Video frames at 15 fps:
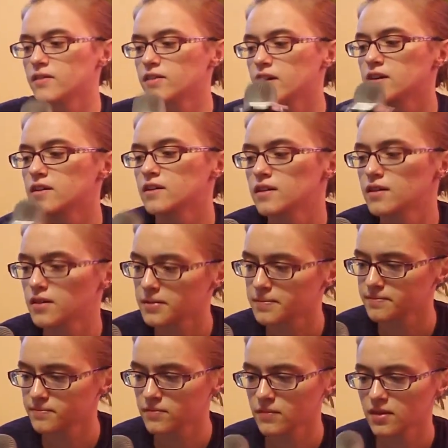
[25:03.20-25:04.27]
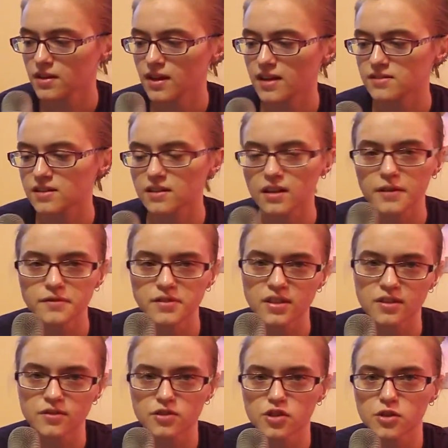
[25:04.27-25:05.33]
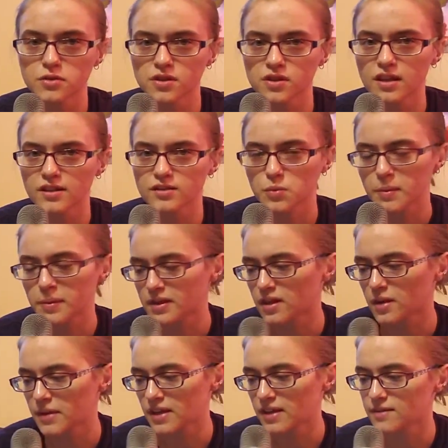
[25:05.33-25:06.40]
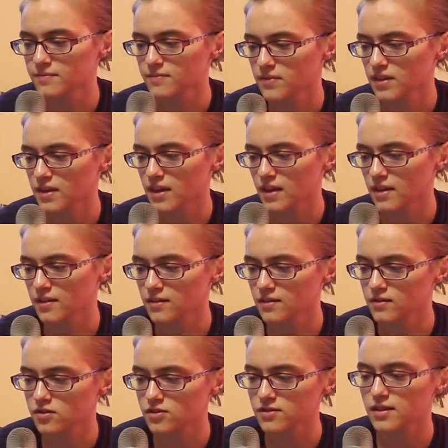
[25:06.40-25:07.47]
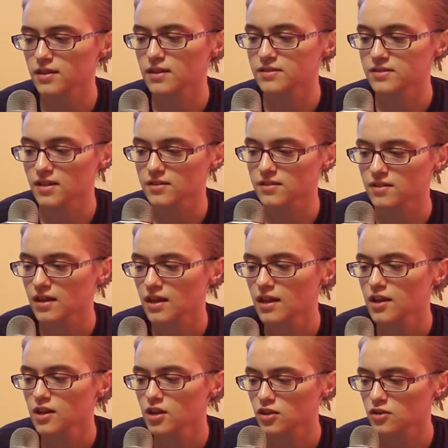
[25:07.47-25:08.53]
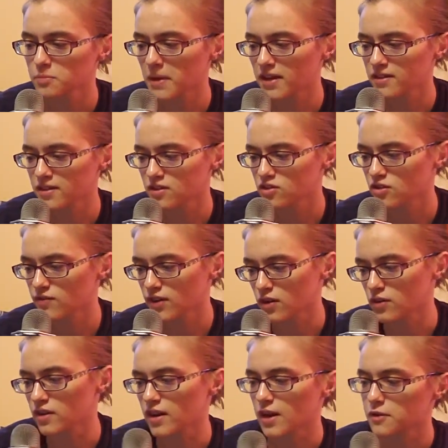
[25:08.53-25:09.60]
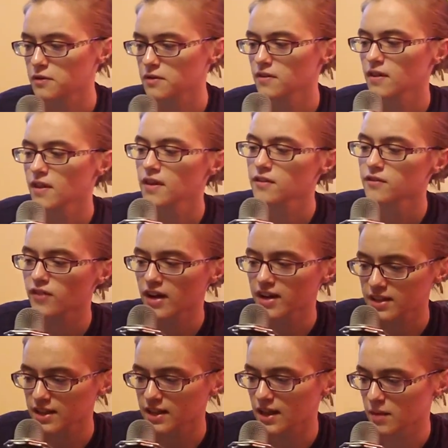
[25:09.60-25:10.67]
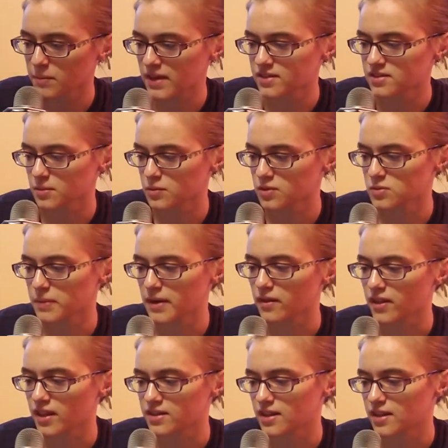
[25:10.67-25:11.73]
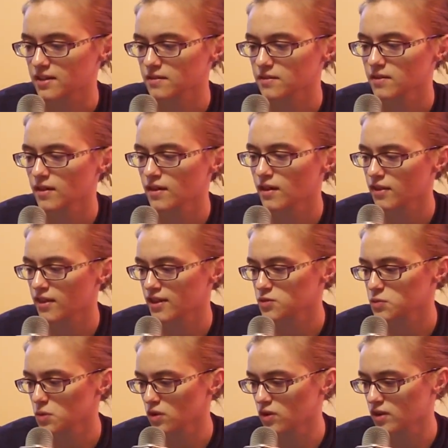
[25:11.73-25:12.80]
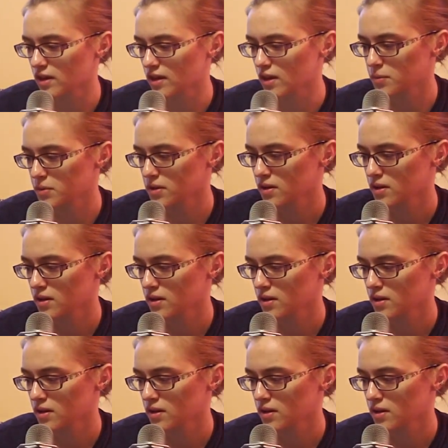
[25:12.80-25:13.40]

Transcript: And then as he leaves, he tells a joke to the next woman coming in, and it says, "She smiled as she figured it out. Finally, I made someone smile that day. Things were looking up."